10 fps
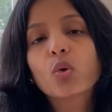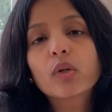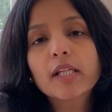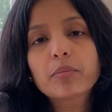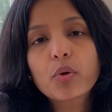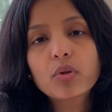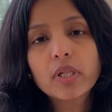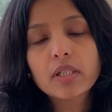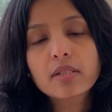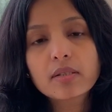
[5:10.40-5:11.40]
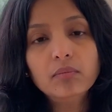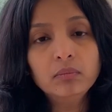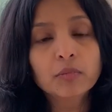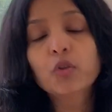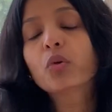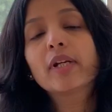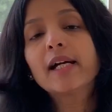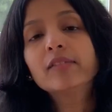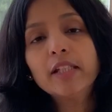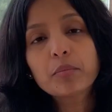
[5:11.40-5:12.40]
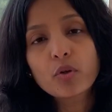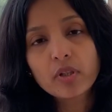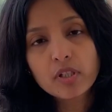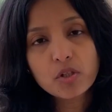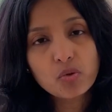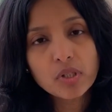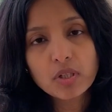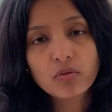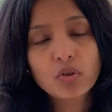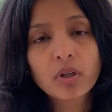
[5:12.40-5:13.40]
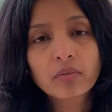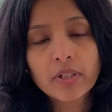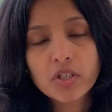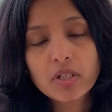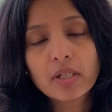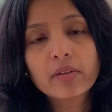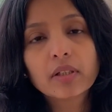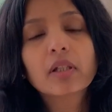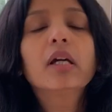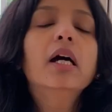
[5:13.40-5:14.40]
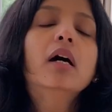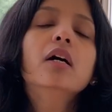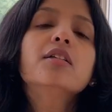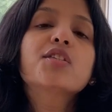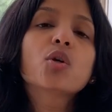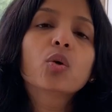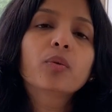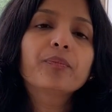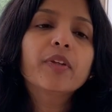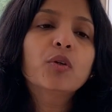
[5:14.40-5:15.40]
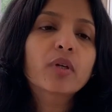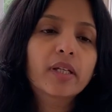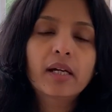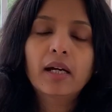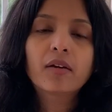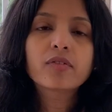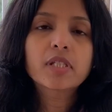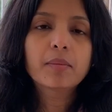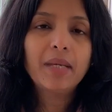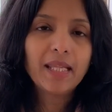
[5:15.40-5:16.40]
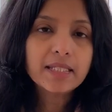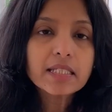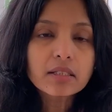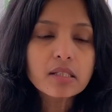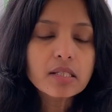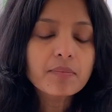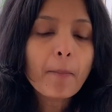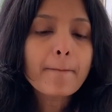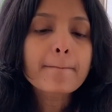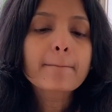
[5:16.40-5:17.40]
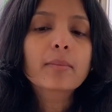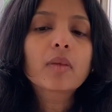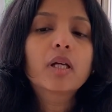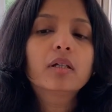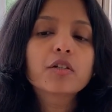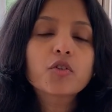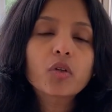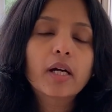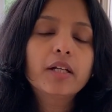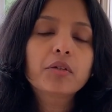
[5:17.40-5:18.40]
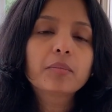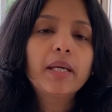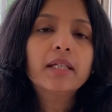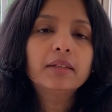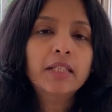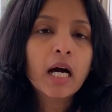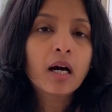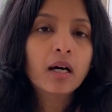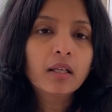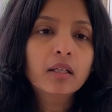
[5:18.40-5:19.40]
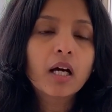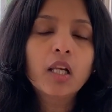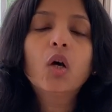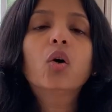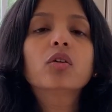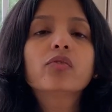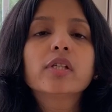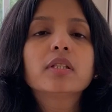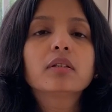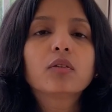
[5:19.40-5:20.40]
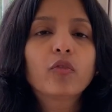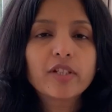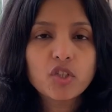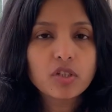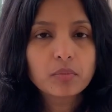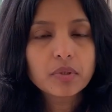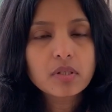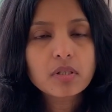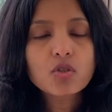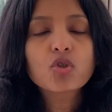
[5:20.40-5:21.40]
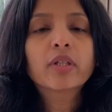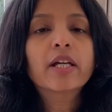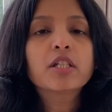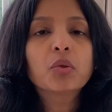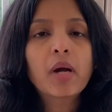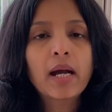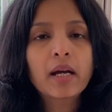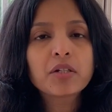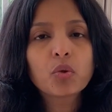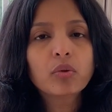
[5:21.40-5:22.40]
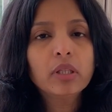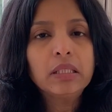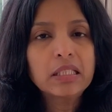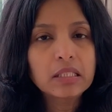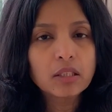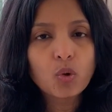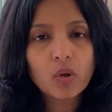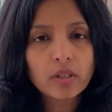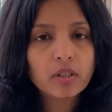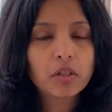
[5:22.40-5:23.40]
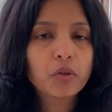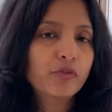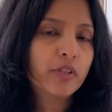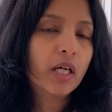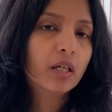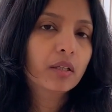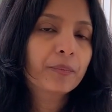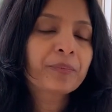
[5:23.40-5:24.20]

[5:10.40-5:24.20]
only proteins you won't have any proteins to eat if you are vegetarian. So you can have some lentils. Try to make dal along with vegetables, so that you add only little quantity of dal.